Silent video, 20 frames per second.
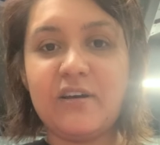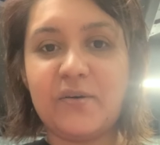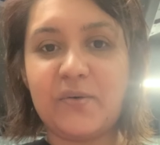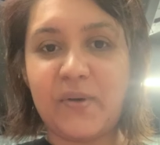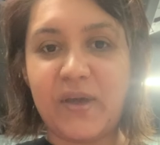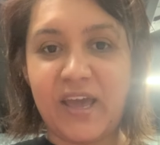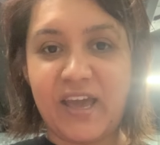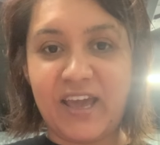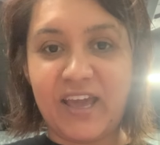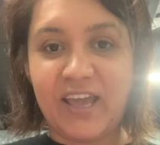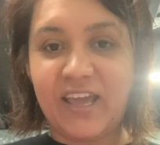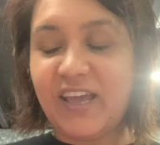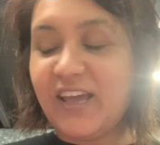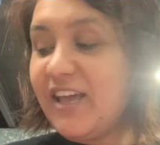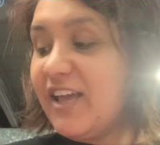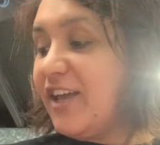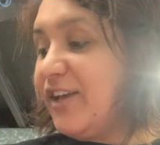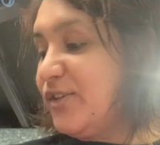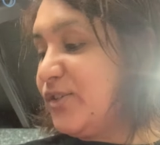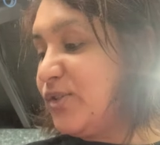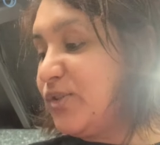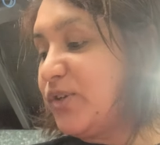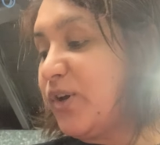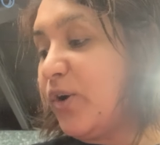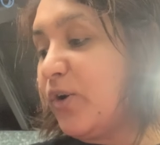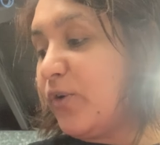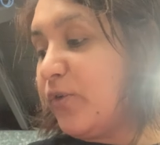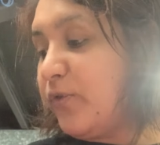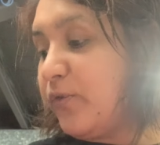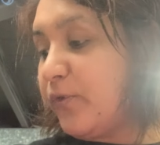Okay,
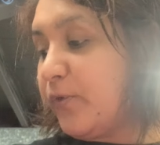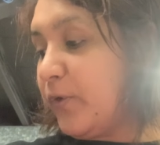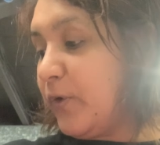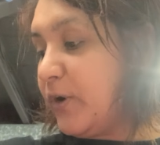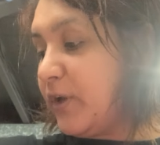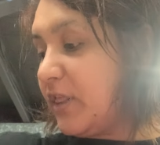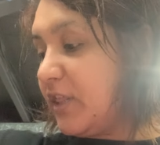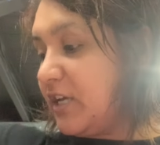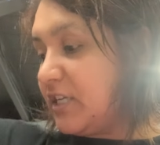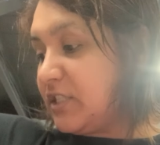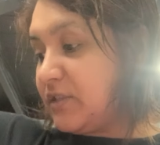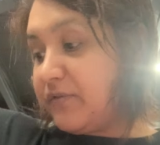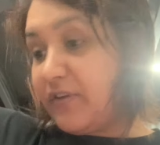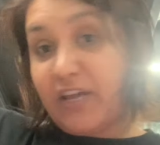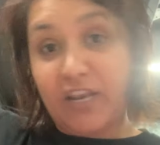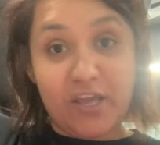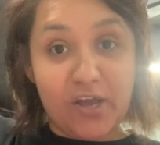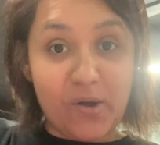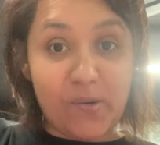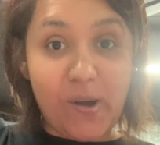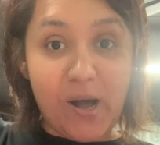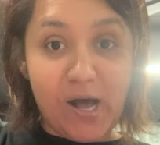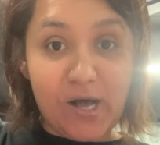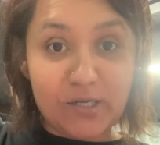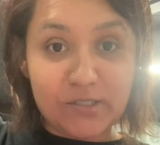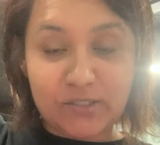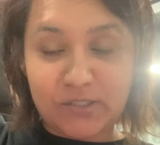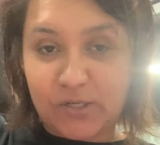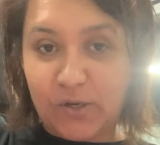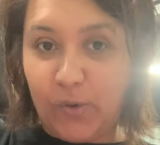so for this video
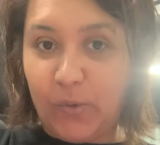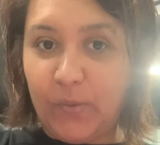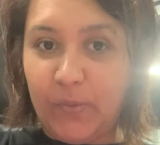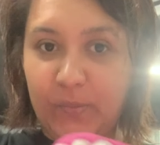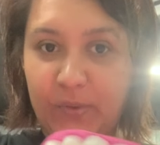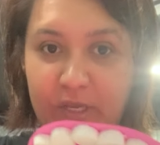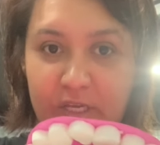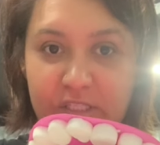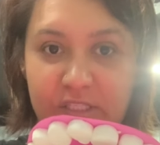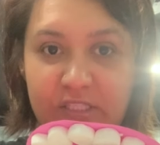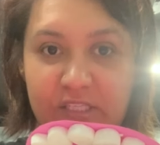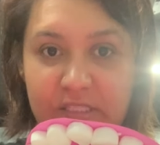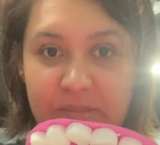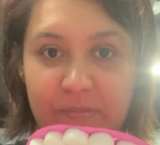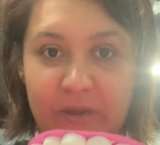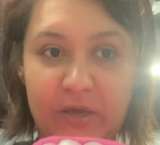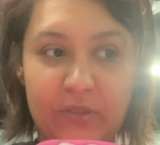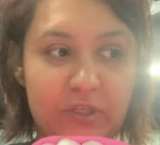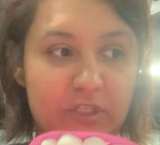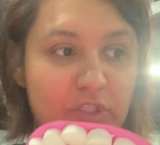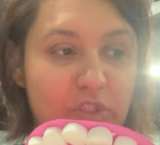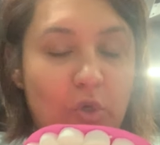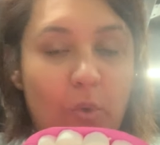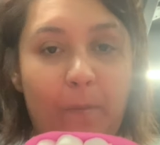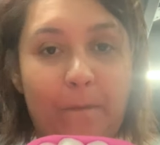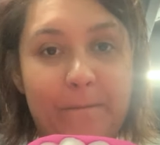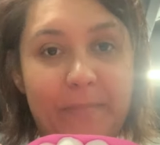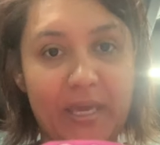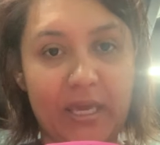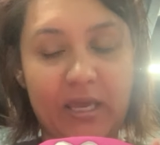also, because this mouth is so
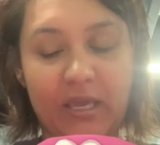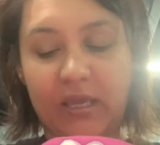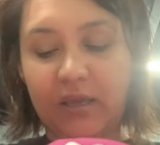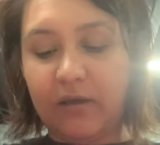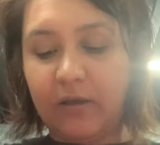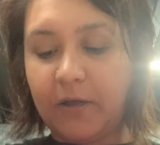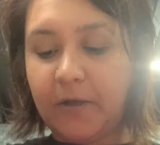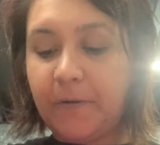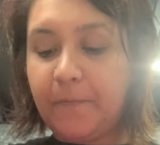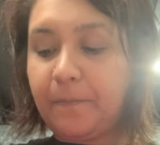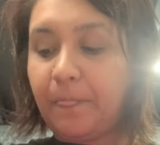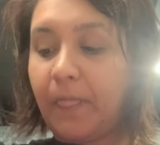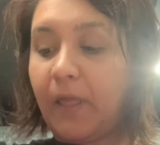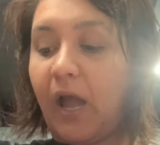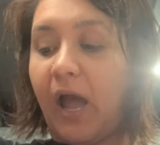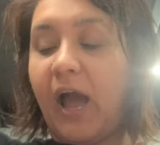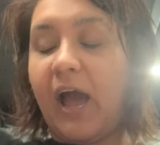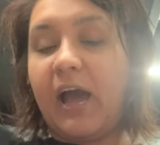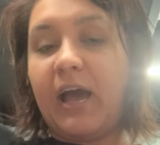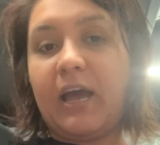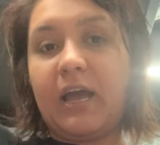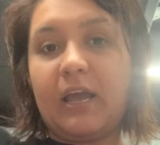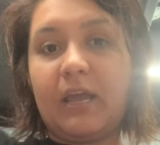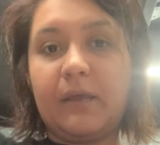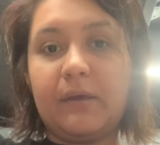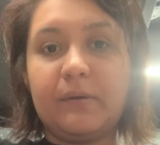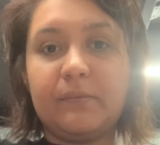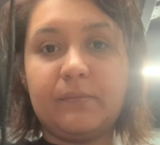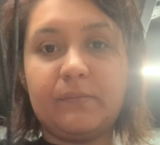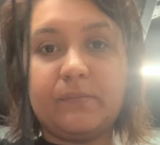big,
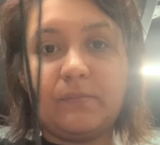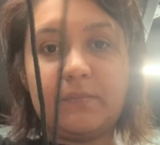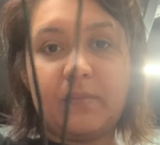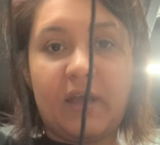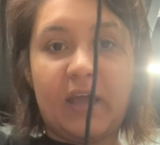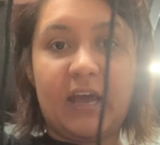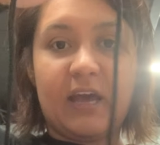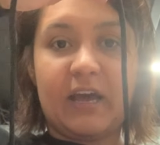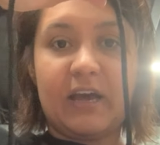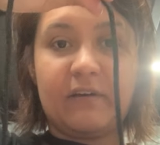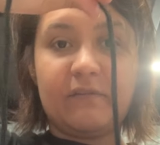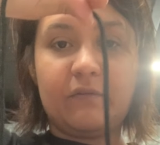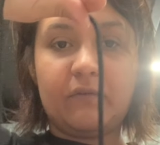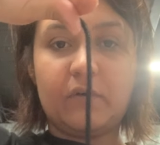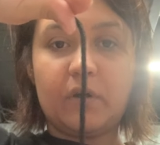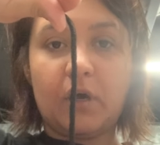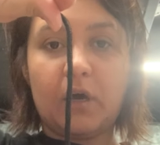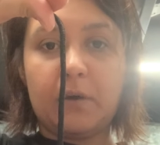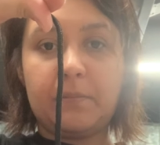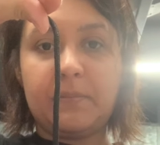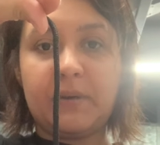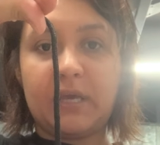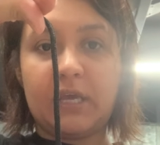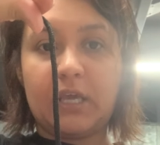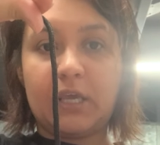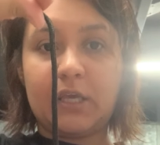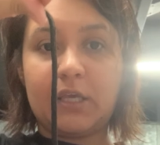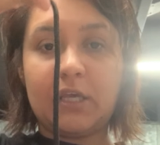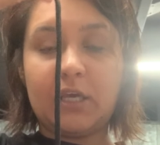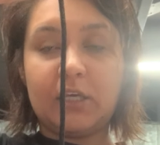I have a
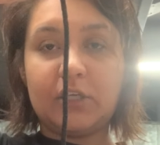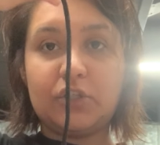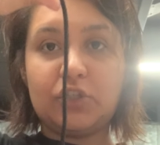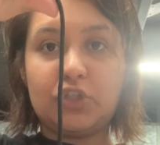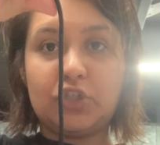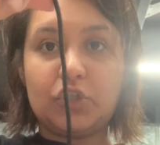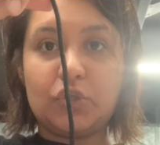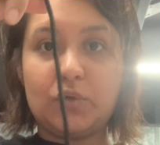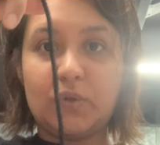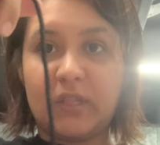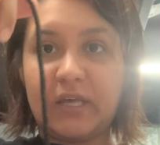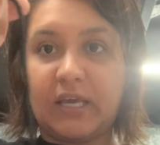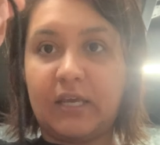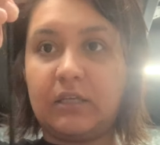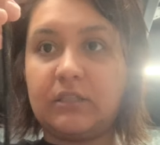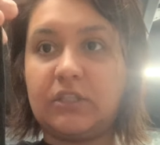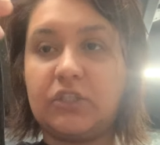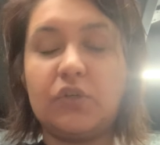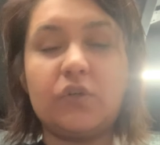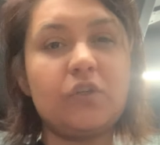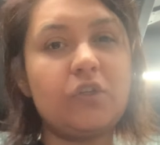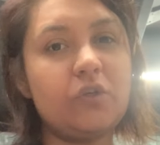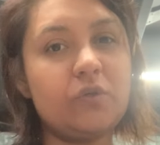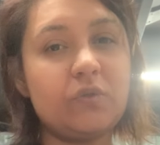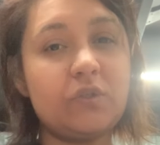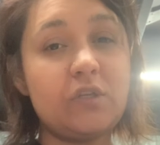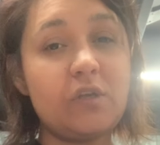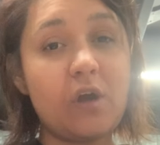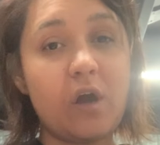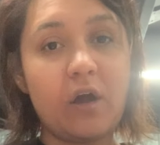big shoelace. You could
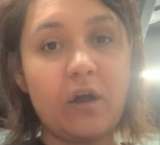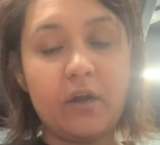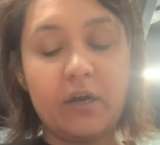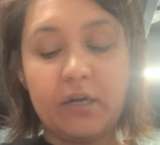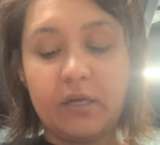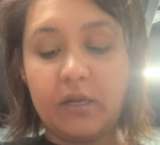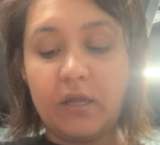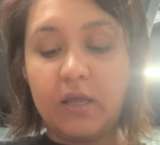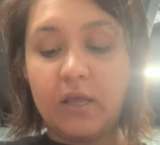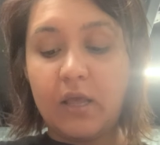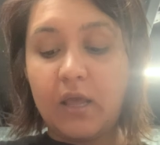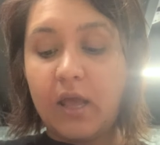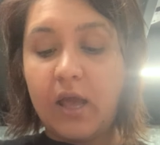use yarn.